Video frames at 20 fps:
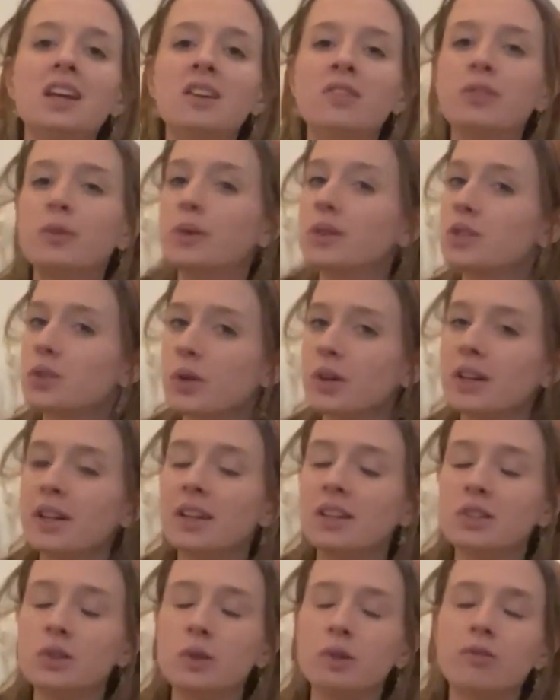If you enjoyed
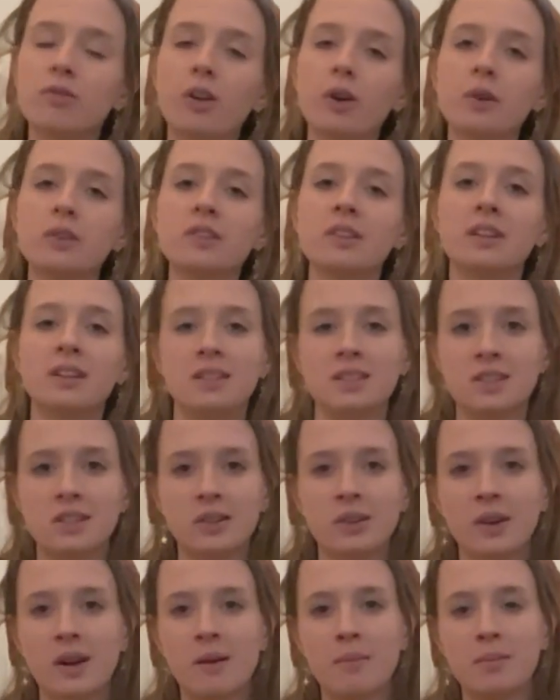it, you can follow us on
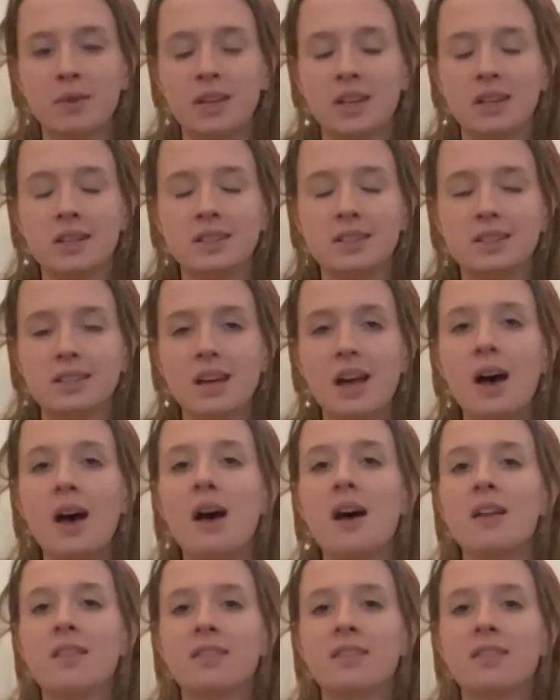Instagram because